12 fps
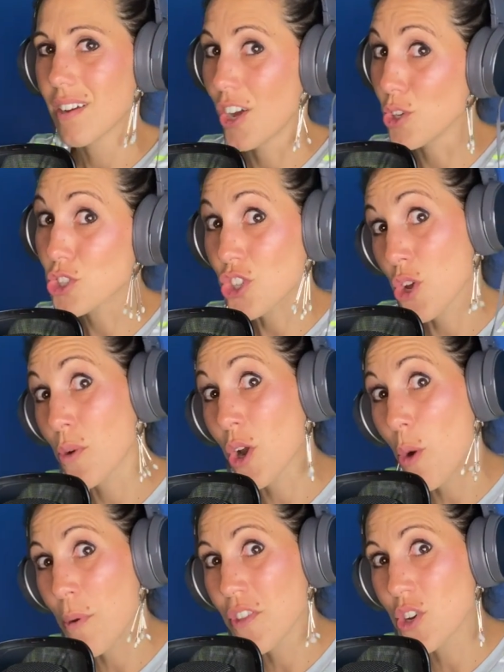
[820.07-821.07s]
Are you sure you want to
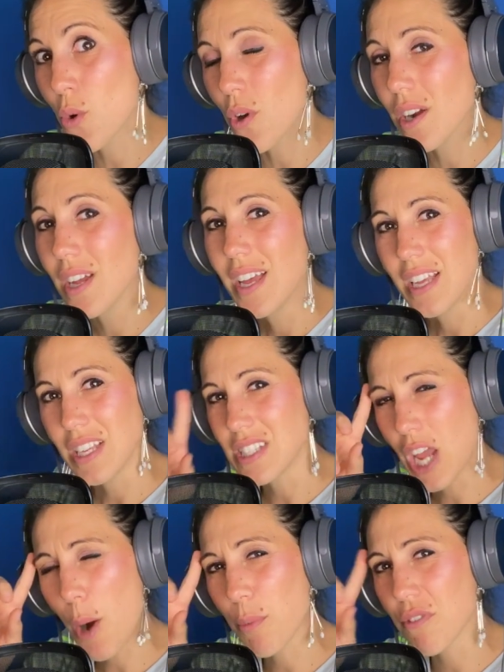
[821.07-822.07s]
open the door? You
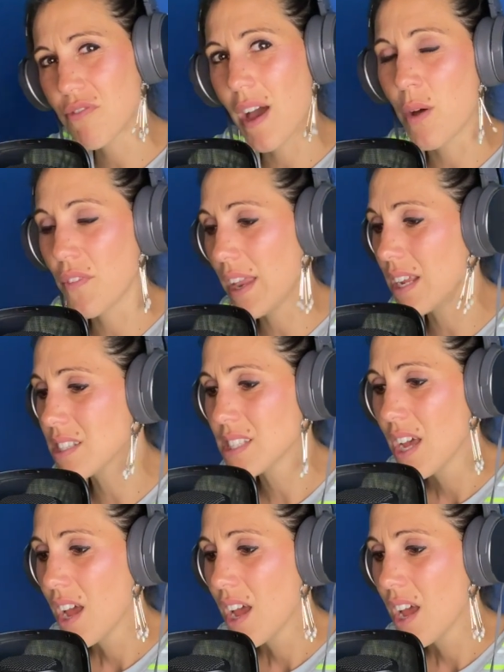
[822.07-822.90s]
see how profound that is